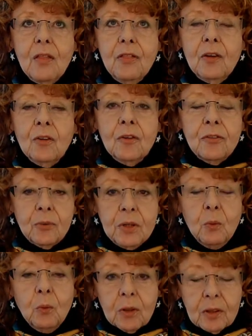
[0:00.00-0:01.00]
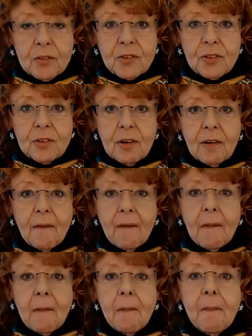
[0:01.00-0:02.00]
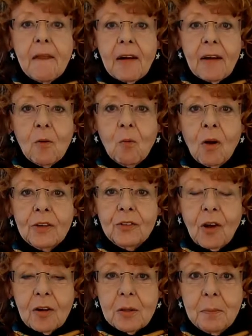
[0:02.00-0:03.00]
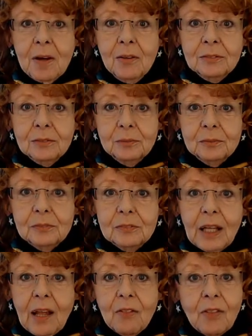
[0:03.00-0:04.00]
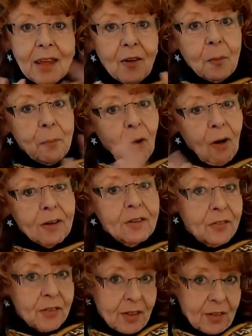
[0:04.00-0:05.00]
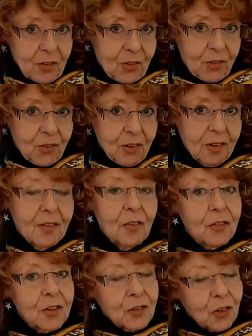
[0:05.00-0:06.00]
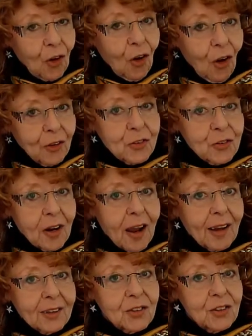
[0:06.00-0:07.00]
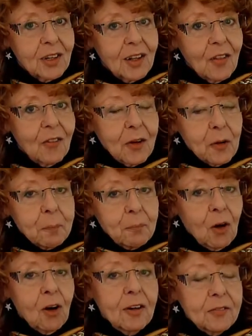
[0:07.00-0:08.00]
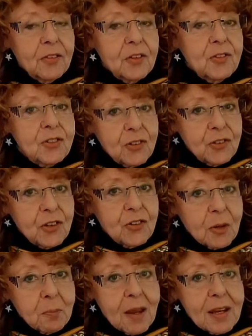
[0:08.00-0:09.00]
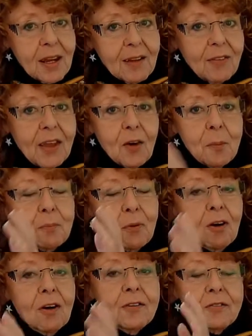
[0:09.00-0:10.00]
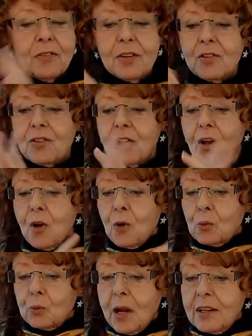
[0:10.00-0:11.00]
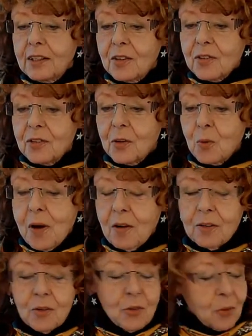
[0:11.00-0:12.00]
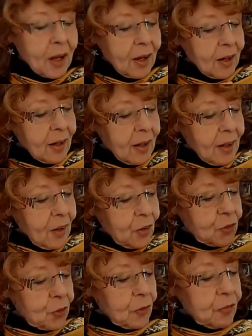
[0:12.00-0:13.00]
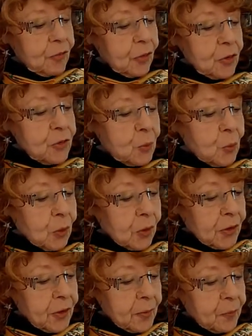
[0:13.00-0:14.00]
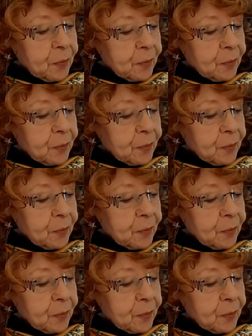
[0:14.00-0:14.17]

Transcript: there are 3 words that I want to talk about, and they are part of this contract. They are part of this decision making. They are part of this readiness and awareness, okay? So the first word